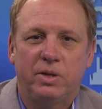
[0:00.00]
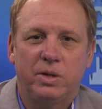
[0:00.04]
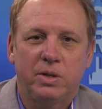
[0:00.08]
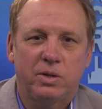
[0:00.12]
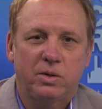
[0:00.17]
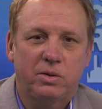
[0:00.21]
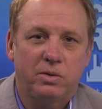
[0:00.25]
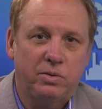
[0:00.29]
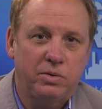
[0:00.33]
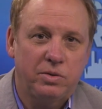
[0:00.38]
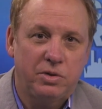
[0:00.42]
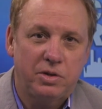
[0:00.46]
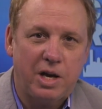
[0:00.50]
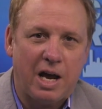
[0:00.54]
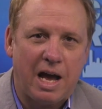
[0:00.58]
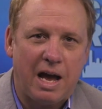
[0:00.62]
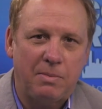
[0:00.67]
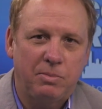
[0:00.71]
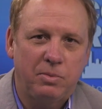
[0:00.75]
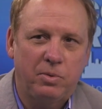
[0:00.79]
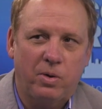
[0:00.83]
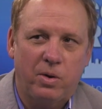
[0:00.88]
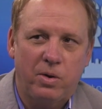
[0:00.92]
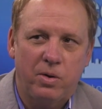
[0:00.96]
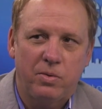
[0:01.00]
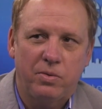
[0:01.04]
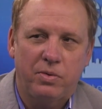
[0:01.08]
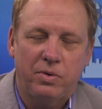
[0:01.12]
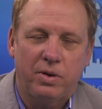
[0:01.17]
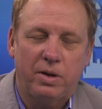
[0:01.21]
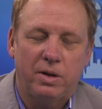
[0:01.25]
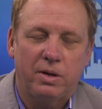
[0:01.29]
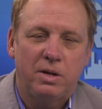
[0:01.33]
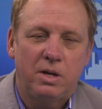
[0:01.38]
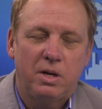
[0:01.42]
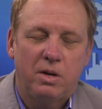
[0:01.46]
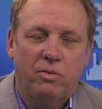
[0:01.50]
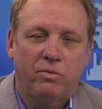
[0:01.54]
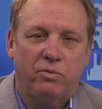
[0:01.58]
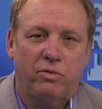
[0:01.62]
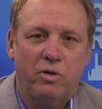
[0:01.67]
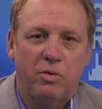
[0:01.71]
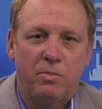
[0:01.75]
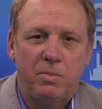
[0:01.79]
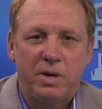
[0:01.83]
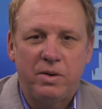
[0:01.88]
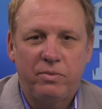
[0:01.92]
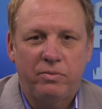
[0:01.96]
additional job growth uh,
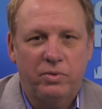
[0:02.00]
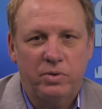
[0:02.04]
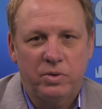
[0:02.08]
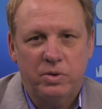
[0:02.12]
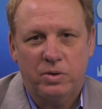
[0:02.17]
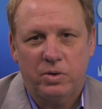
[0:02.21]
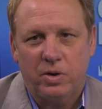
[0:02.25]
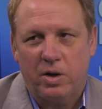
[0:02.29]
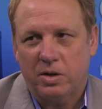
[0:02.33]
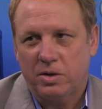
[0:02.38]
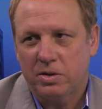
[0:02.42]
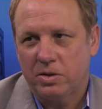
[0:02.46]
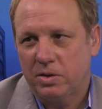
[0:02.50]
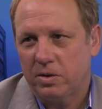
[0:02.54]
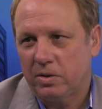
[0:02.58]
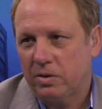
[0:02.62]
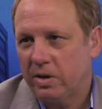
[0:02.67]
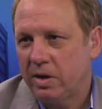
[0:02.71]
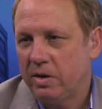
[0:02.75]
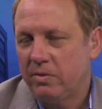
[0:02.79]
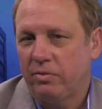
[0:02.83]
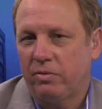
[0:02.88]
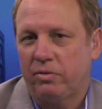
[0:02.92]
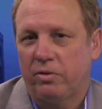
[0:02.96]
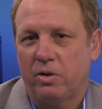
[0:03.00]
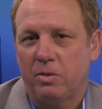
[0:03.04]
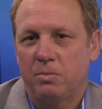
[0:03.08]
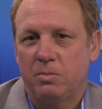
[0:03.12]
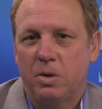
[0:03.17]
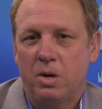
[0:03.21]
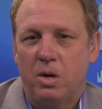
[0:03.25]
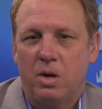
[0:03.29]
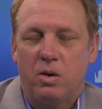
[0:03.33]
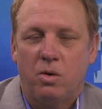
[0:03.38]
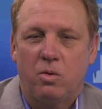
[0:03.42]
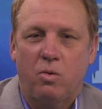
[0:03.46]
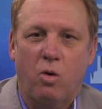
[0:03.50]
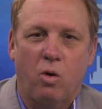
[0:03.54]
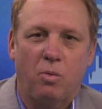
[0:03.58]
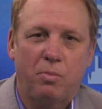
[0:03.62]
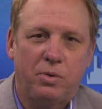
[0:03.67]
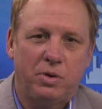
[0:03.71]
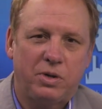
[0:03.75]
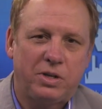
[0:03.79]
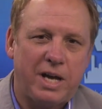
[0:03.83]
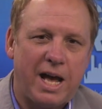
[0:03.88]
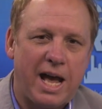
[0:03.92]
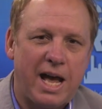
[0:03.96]
from infrastructure and from
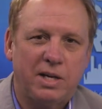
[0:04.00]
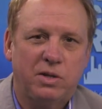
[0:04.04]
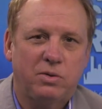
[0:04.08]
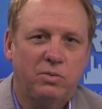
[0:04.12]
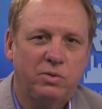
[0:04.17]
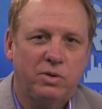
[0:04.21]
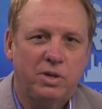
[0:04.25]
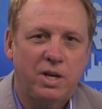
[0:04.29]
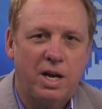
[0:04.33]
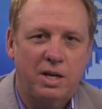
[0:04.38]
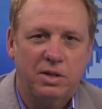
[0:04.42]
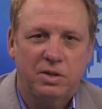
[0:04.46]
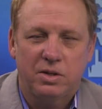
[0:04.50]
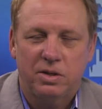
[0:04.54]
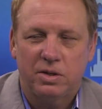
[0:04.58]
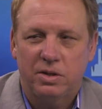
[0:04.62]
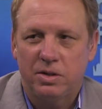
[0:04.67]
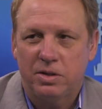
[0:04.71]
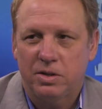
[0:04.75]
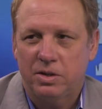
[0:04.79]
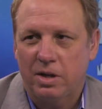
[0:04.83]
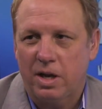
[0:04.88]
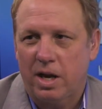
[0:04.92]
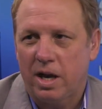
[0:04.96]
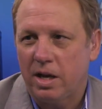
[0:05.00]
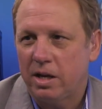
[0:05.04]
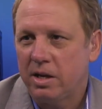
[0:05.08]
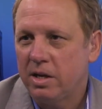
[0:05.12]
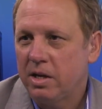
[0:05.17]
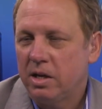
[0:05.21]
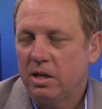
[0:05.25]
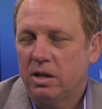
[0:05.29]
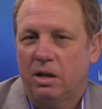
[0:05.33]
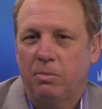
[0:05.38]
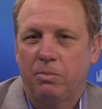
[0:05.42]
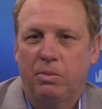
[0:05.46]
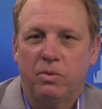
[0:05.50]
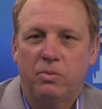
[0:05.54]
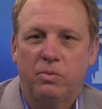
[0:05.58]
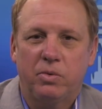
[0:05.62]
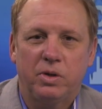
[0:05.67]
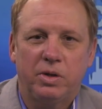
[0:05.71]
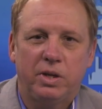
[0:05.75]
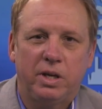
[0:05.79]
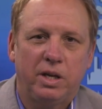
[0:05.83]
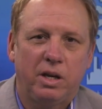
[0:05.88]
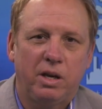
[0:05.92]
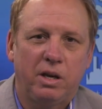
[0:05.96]
corporate tax reductions, uh, could be
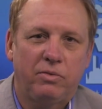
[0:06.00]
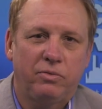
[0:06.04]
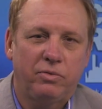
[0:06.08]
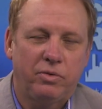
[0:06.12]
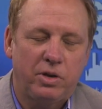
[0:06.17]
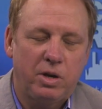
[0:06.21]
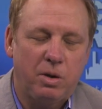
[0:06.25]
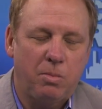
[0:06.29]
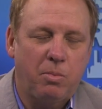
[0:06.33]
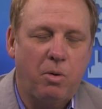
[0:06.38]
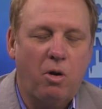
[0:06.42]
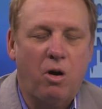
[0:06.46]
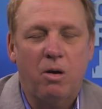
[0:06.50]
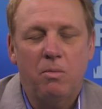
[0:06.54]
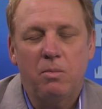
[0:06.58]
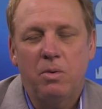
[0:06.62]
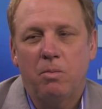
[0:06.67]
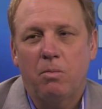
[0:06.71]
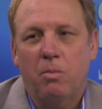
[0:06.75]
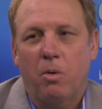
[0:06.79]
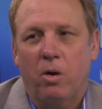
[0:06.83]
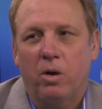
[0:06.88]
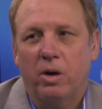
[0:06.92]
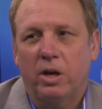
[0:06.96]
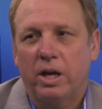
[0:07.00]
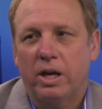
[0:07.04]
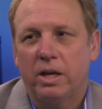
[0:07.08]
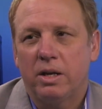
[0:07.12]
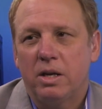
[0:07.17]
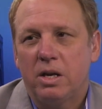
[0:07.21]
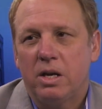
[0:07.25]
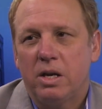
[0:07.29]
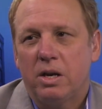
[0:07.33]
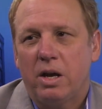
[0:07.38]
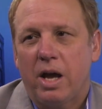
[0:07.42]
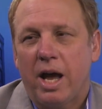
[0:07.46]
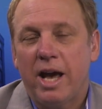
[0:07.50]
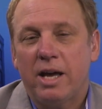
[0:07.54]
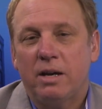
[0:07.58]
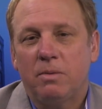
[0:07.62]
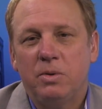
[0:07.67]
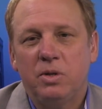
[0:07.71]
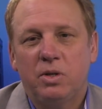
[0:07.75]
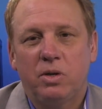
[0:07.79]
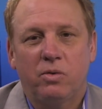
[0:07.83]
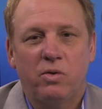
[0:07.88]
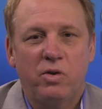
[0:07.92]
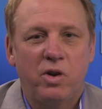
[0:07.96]
really good for the apartment market. Adam,
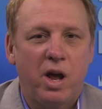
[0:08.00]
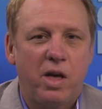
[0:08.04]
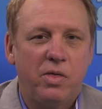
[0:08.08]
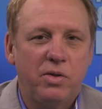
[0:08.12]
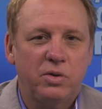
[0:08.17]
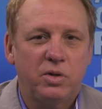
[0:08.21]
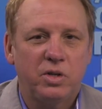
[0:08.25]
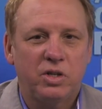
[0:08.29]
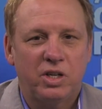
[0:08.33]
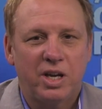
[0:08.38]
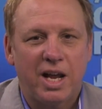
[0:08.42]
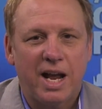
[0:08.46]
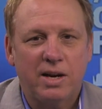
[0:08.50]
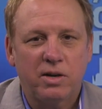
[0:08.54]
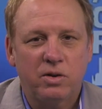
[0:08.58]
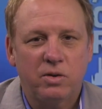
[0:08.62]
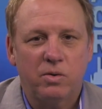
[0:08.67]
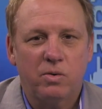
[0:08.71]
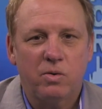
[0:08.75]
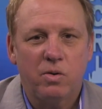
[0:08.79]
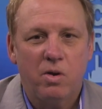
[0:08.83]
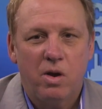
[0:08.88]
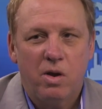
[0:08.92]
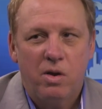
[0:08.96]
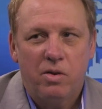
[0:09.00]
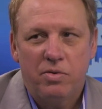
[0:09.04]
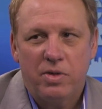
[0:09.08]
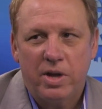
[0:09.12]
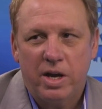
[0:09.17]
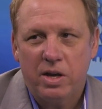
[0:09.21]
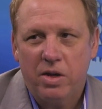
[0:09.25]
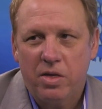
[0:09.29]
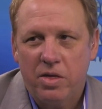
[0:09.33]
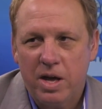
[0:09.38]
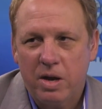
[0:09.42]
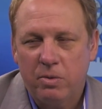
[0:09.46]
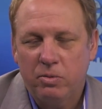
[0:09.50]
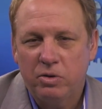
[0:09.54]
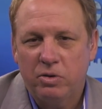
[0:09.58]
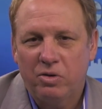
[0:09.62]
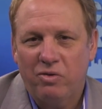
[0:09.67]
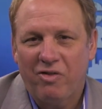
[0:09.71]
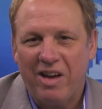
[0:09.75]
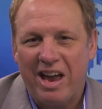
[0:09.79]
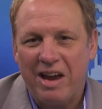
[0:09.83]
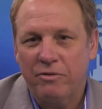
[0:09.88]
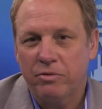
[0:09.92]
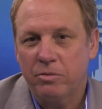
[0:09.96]
is there another sector that you think was
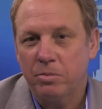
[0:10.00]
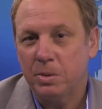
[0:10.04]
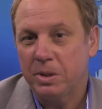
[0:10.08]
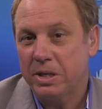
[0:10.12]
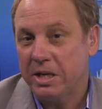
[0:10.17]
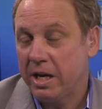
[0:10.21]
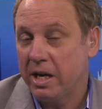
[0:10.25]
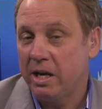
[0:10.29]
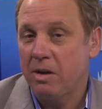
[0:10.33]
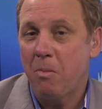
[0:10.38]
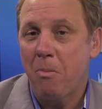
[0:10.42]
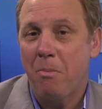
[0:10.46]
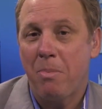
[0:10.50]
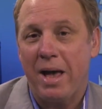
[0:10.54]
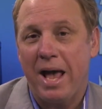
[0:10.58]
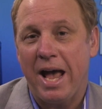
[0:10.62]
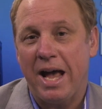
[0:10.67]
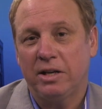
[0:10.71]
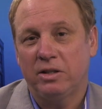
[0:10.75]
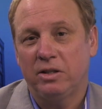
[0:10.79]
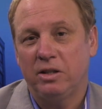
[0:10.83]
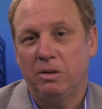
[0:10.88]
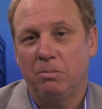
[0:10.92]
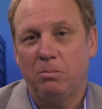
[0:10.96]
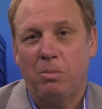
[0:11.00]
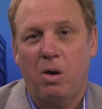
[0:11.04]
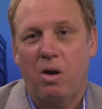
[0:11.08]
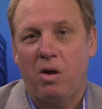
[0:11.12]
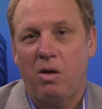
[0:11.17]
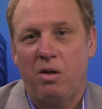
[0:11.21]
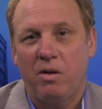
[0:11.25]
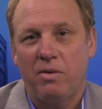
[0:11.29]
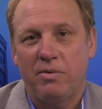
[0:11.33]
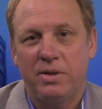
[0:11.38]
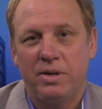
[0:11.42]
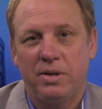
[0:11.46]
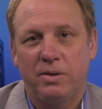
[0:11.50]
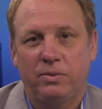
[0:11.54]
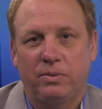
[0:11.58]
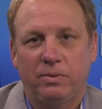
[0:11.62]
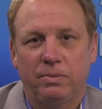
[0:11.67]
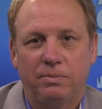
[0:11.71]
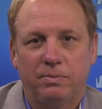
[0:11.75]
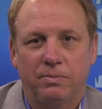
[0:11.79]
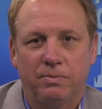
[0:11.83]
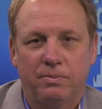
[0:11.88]
favorably impacted by all of this?